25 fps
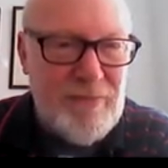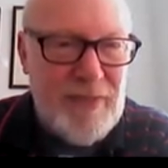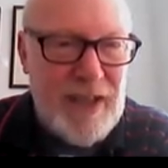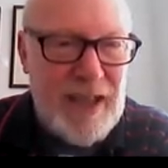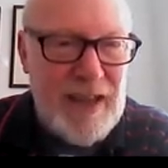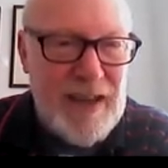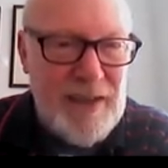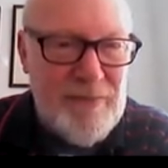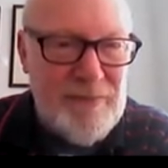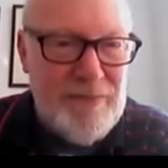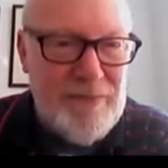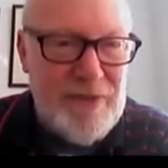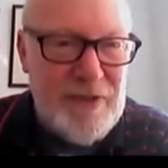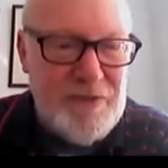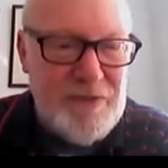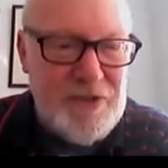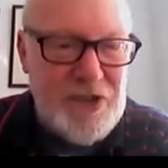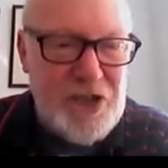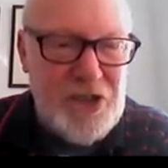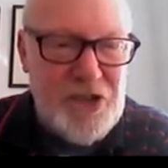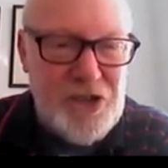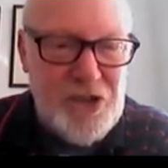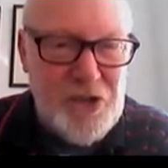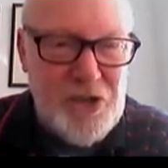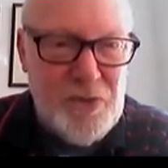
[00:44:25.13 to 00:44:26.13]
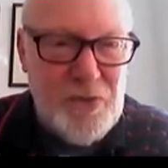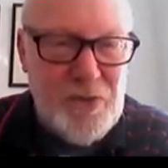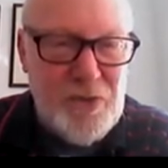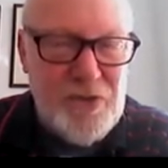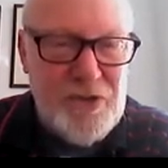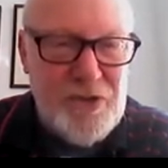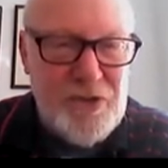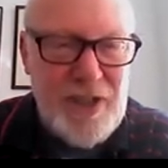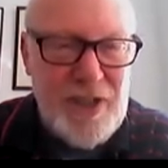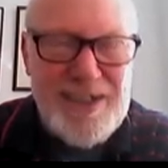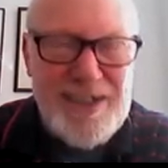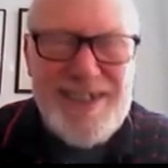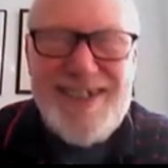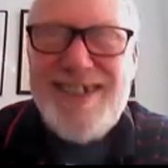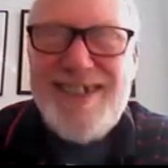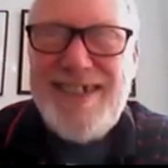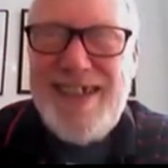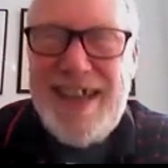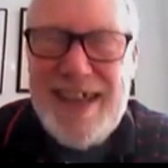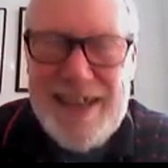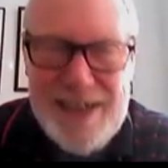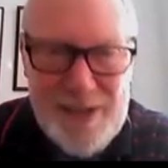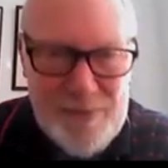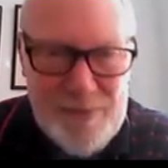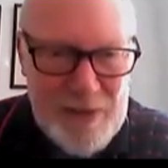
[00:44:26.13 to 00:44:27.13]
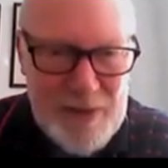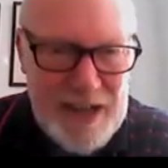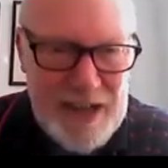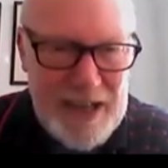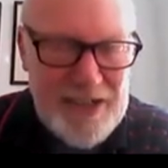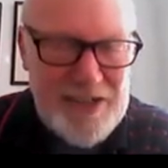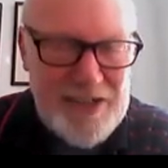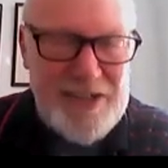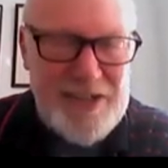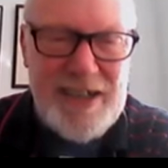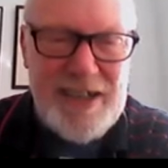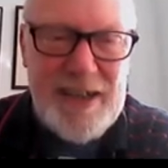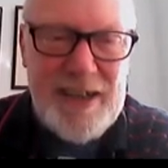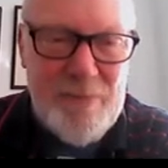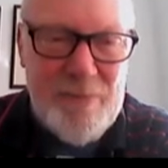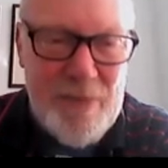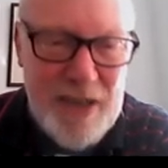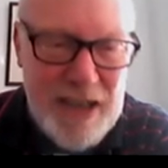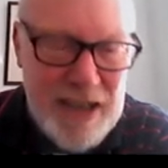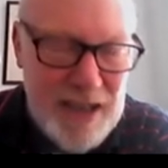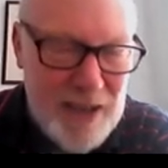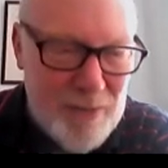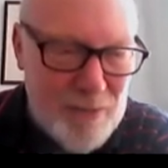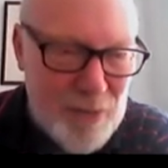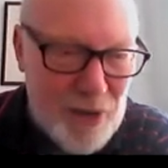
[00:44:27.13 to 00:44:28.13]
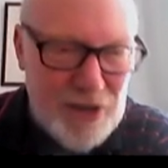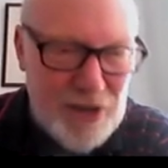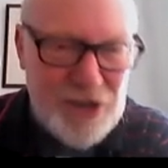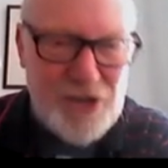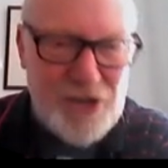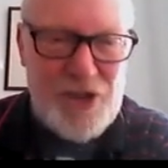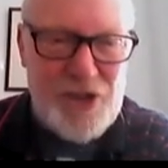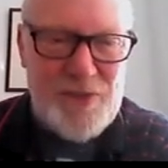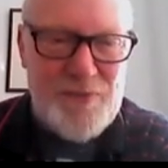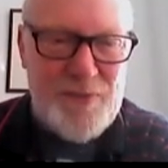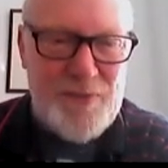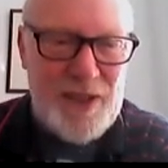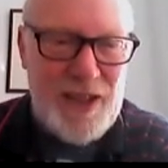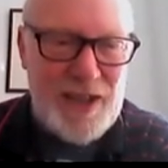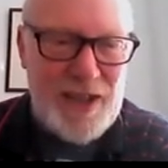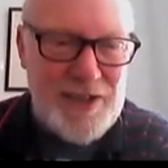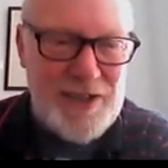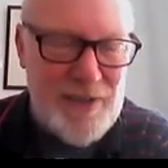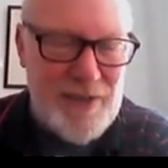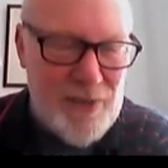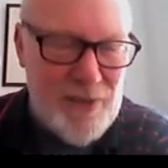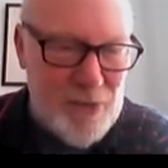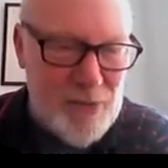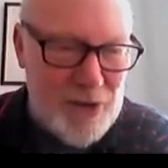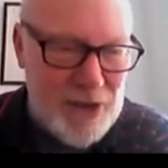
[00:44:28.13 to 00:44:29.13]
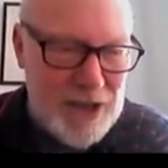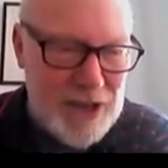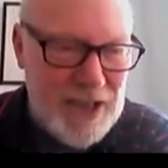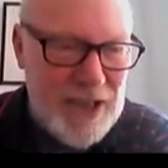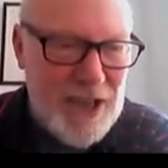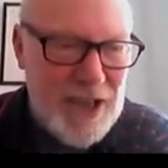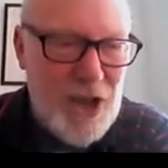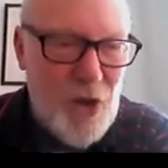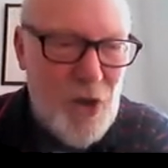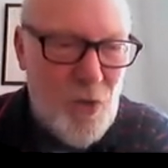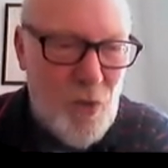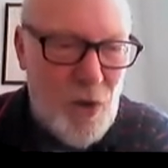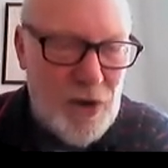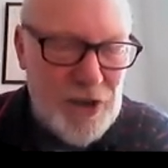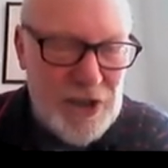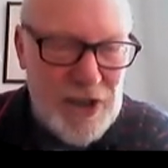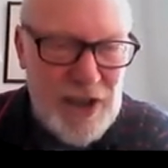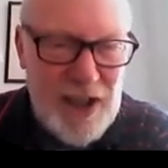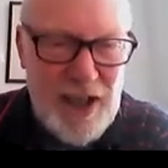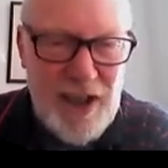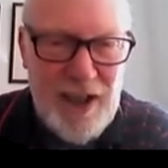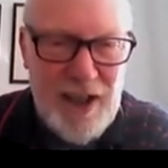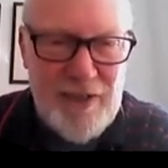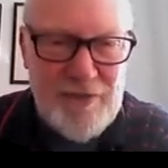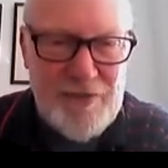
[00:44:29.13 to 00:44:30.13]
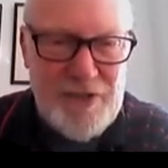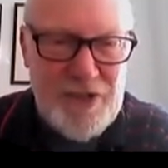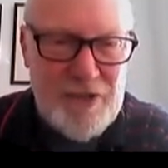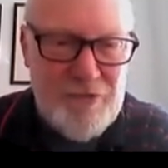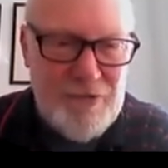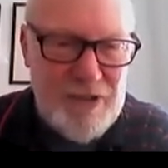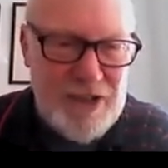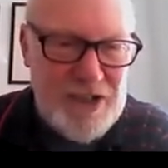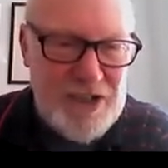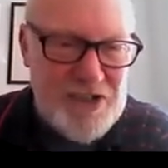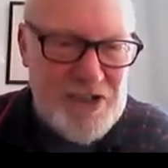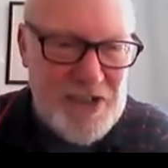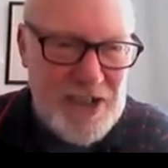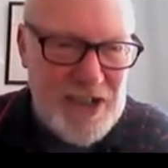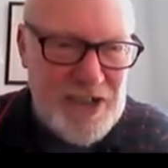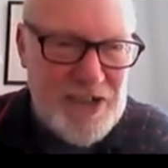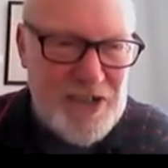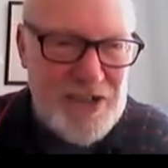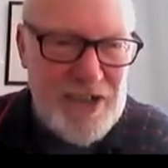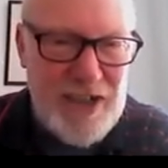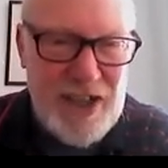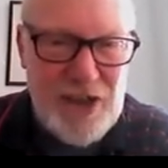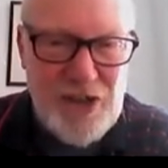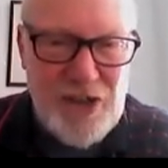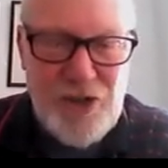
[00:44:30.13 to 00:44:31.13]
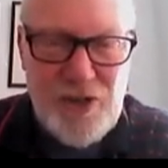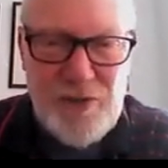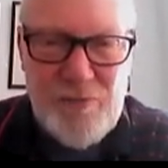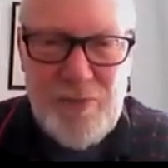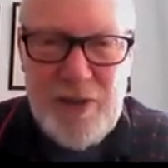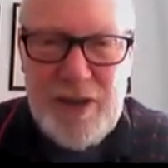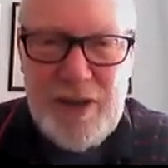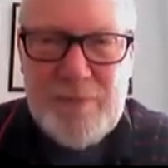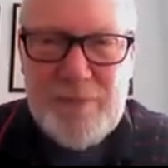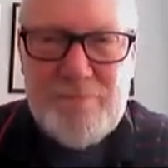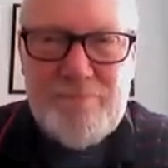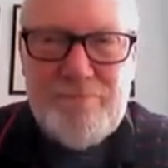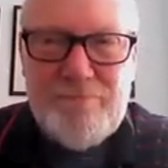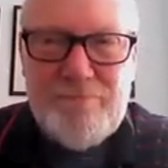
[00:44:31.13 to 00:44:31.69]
11:52. So that's 6 minutes. Silly me. Apologies for that, everybody. 1.5 degrees east, that should be.